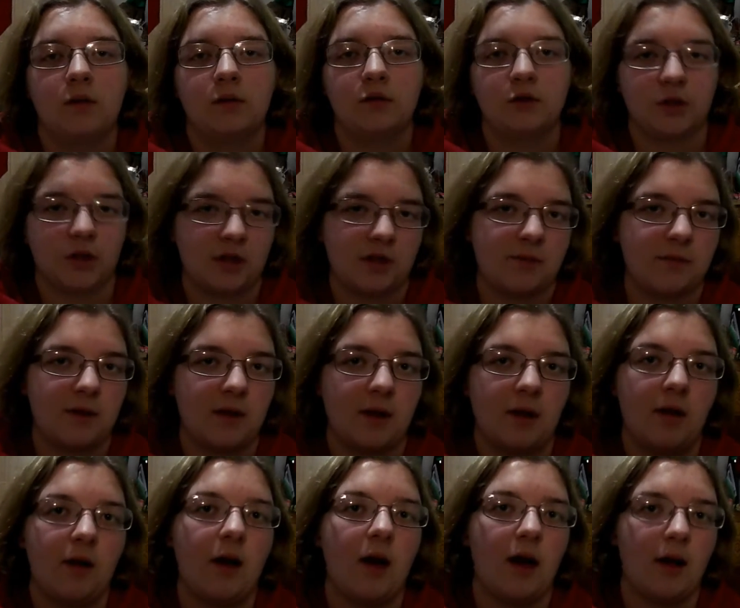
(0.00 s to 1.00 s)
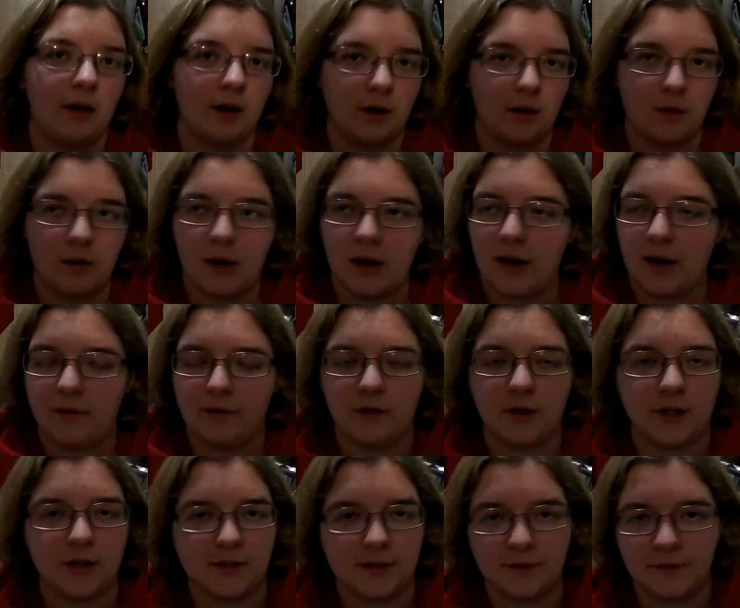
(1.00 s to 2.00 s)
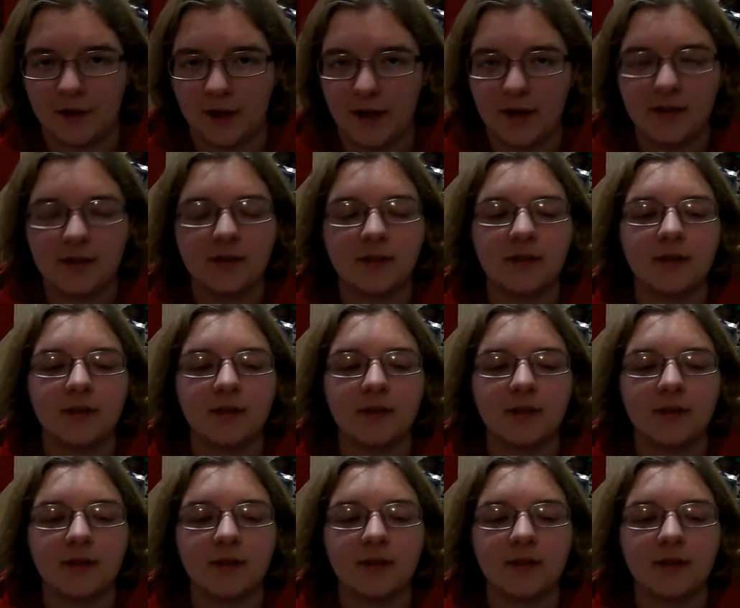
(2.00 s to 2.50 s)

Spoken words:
Trust me, I know, I have tons of dice.